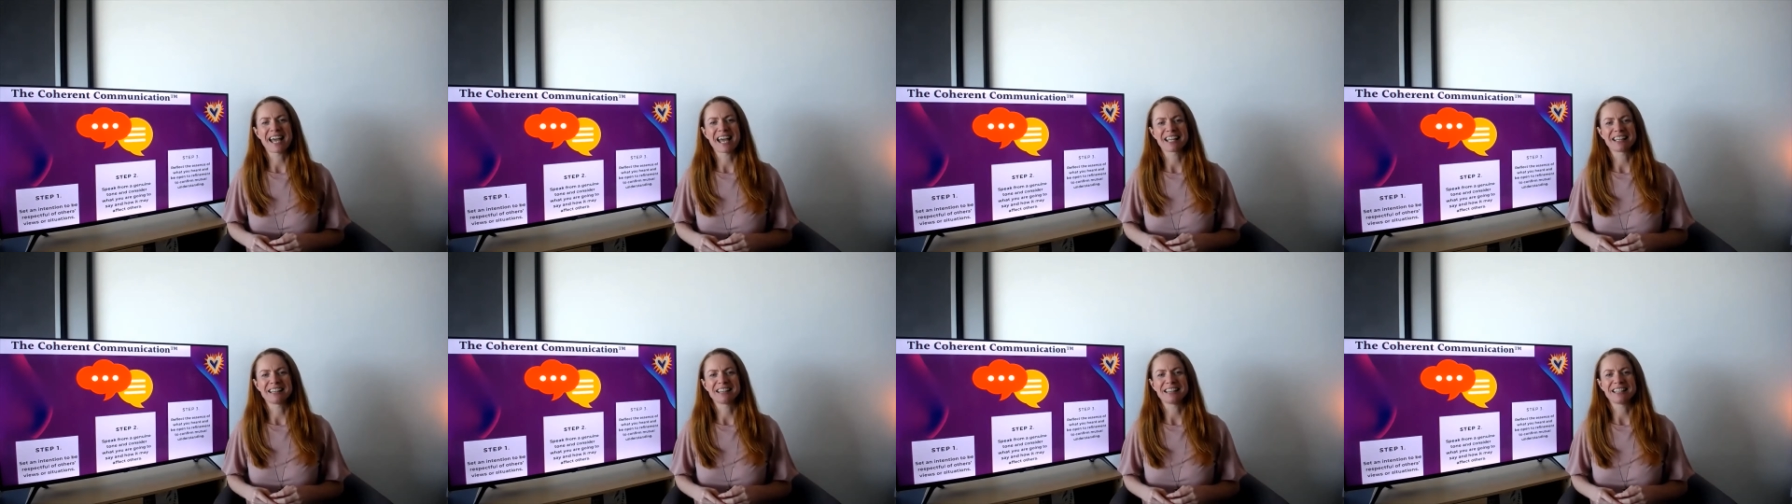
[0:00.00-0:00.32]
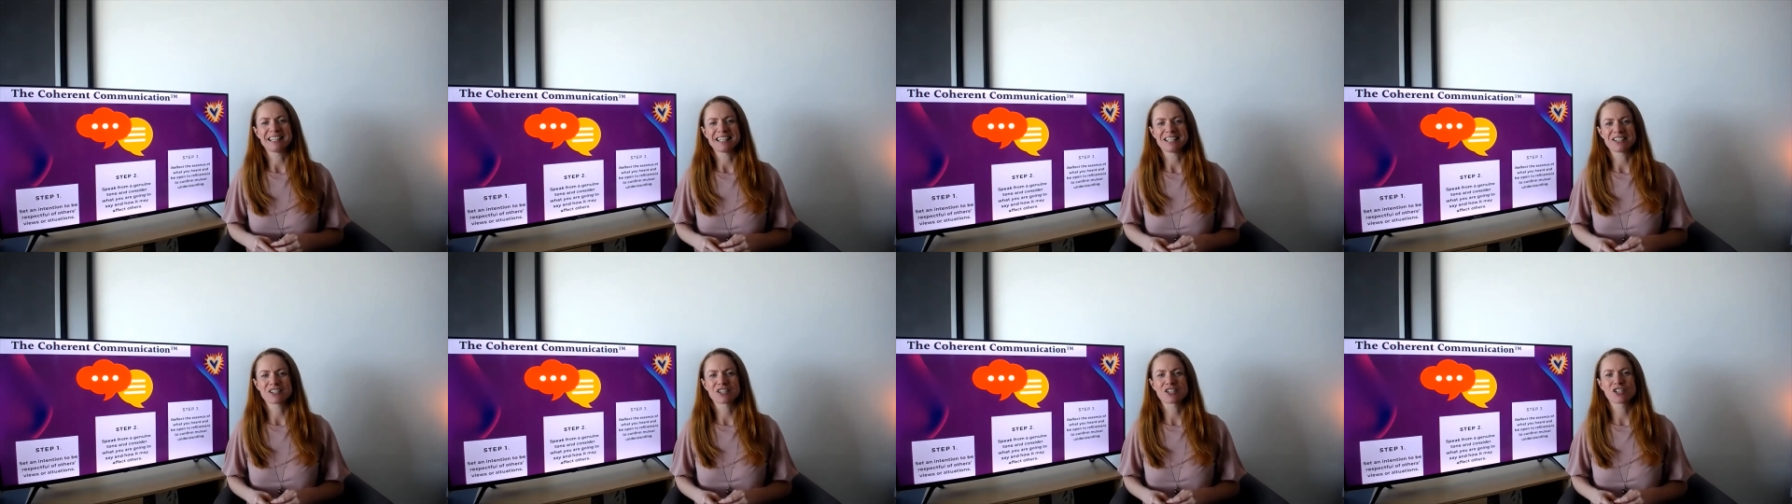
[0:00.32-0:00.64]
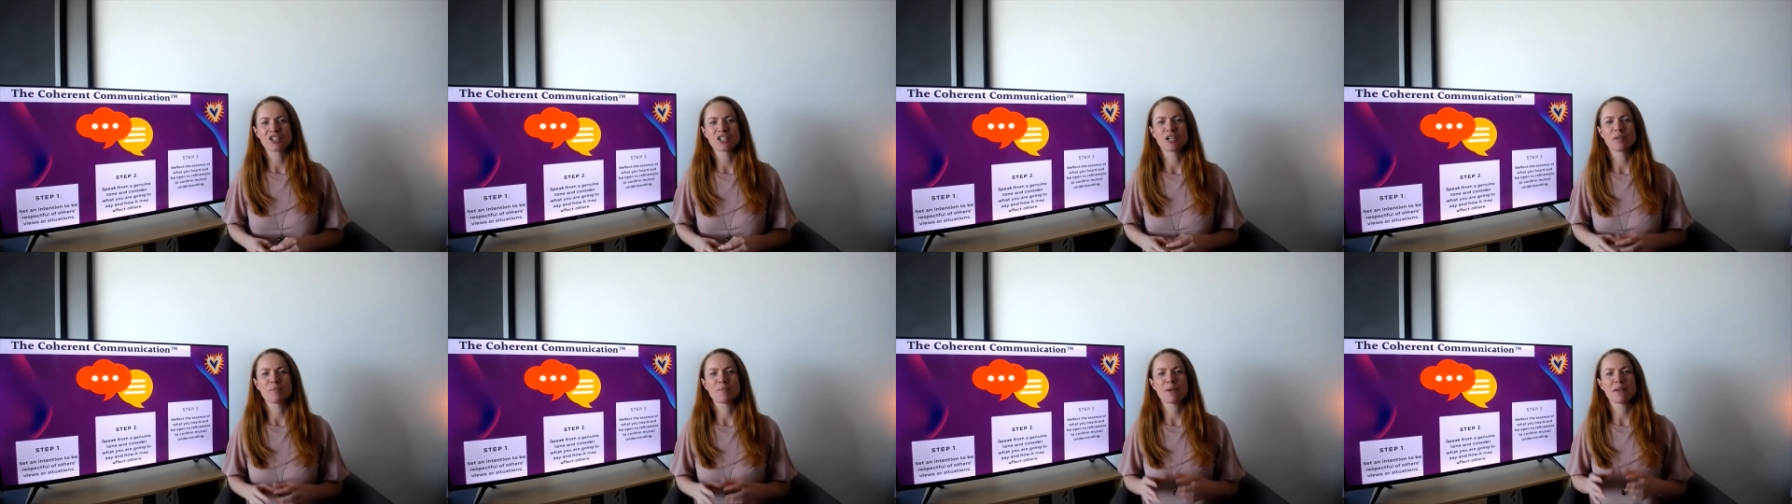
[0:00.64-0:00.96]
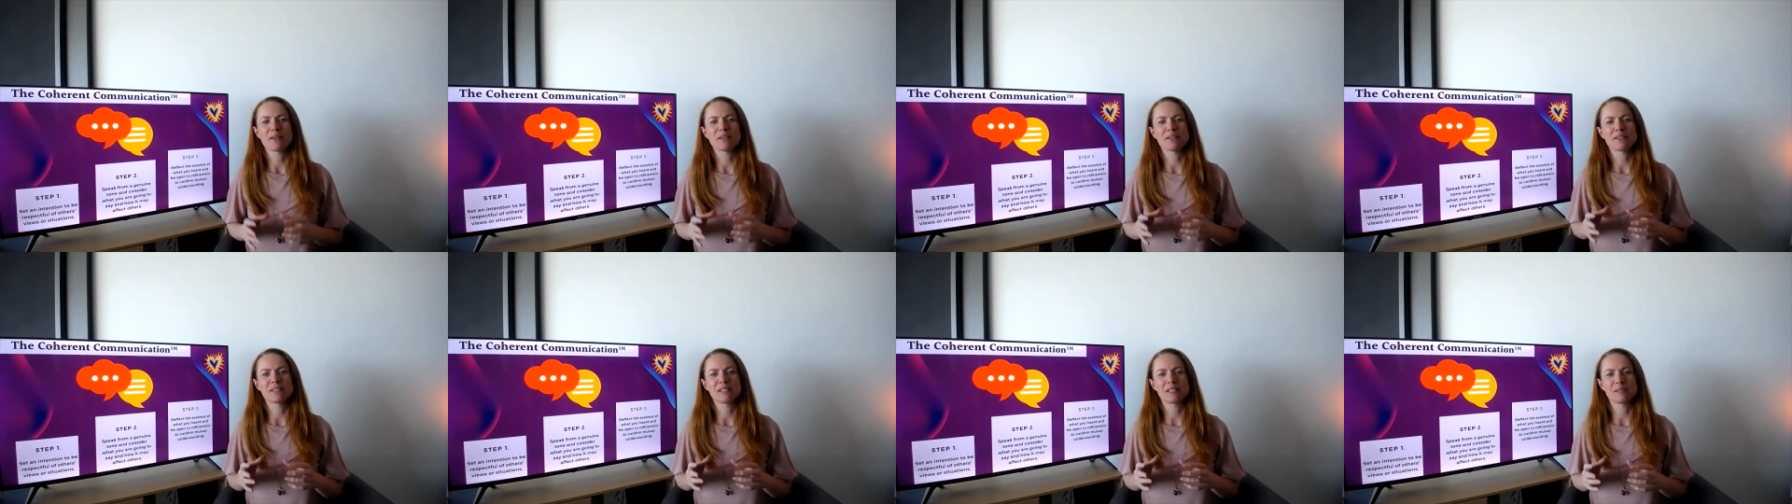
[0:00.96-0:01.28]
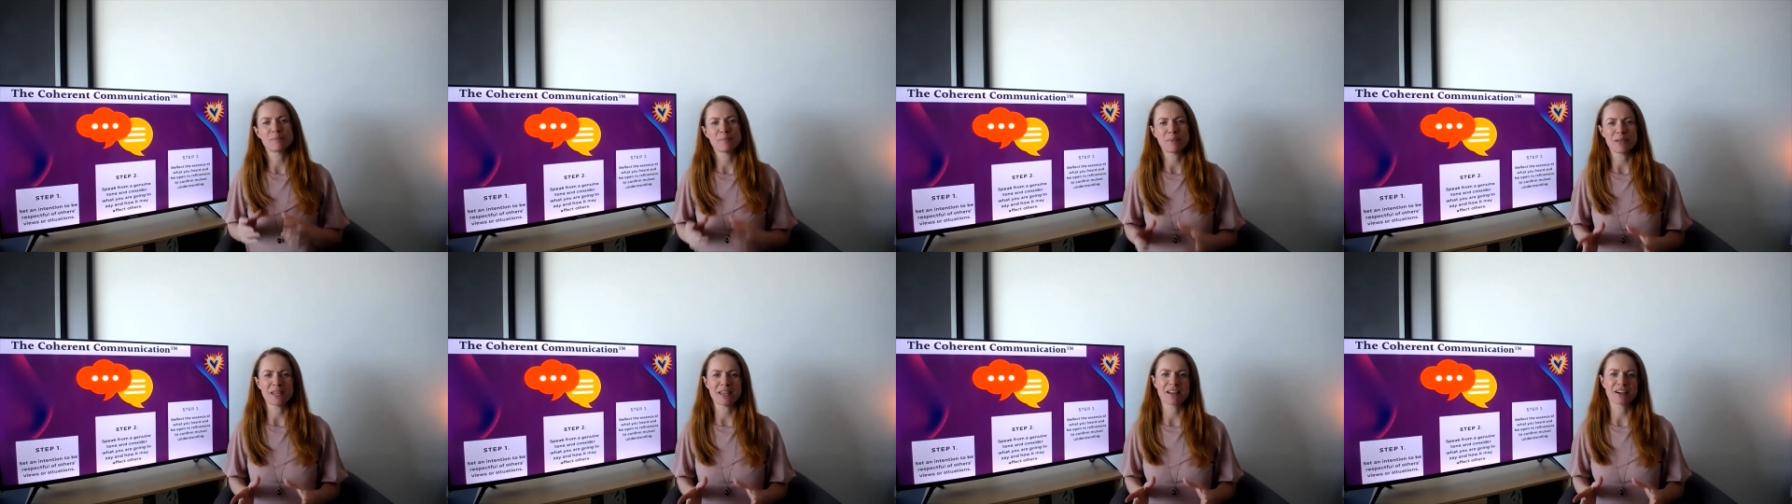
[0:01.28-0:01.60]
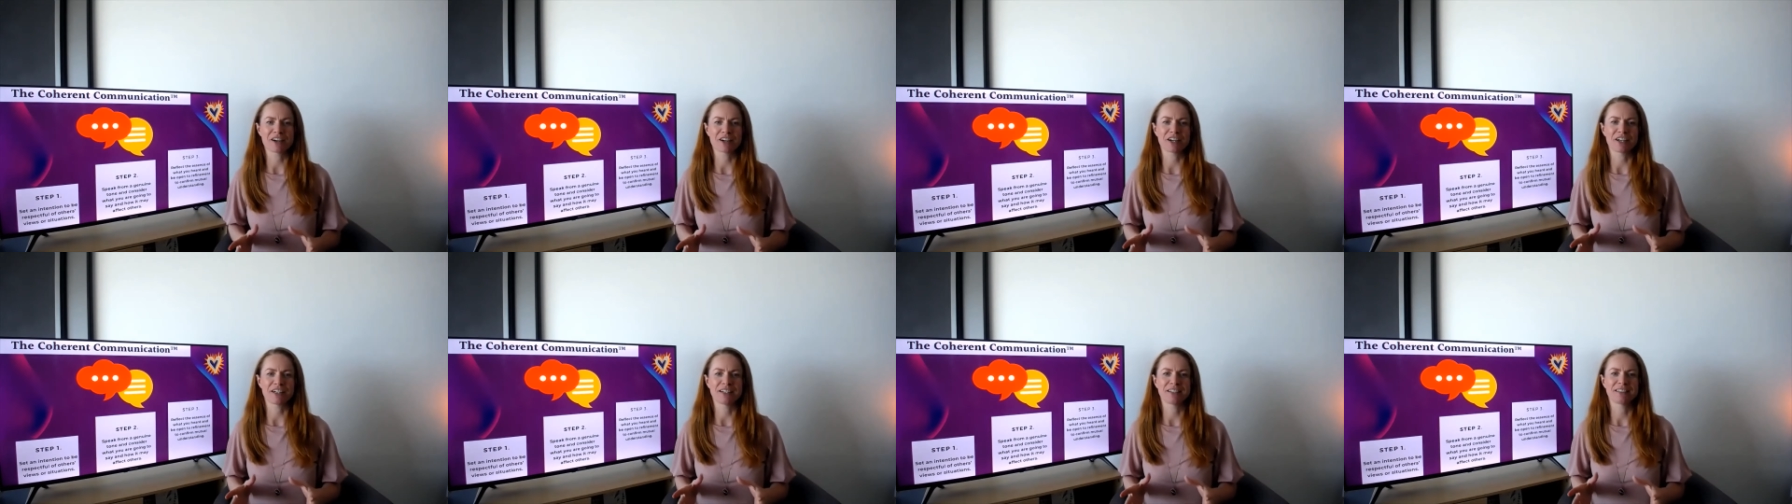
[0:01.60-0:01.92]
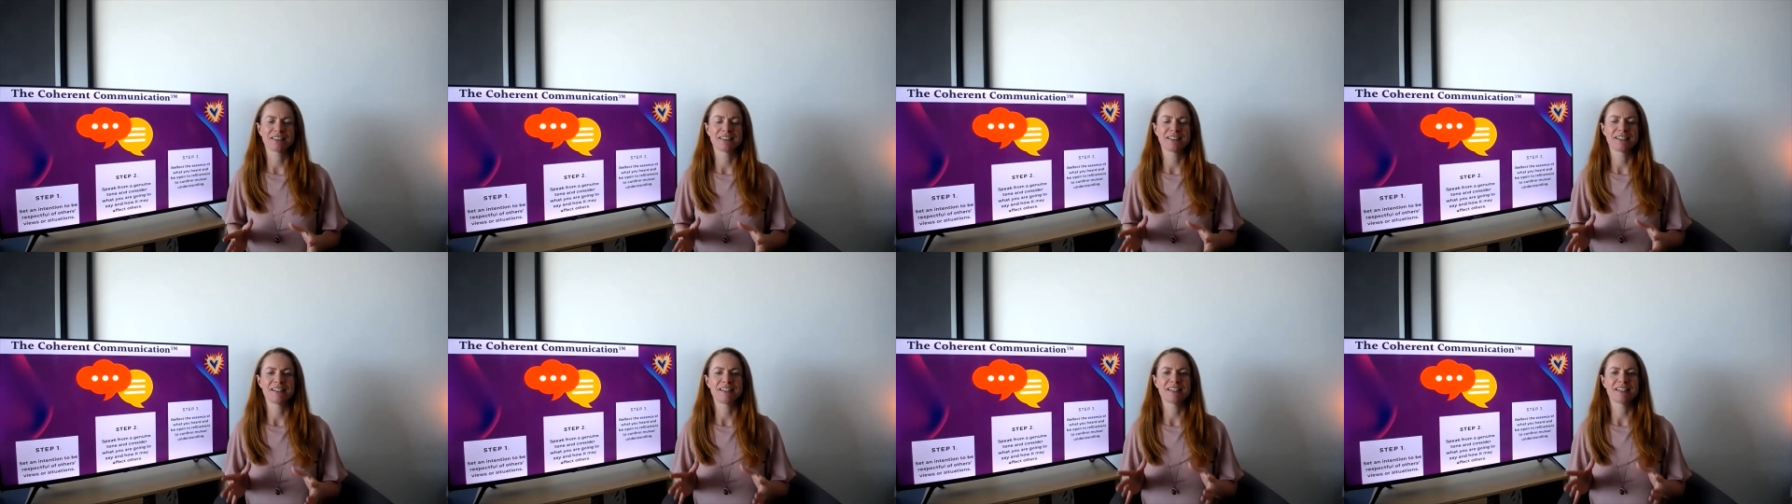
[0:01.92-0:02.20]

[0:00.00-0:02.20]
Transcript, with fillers: and leadership speaker.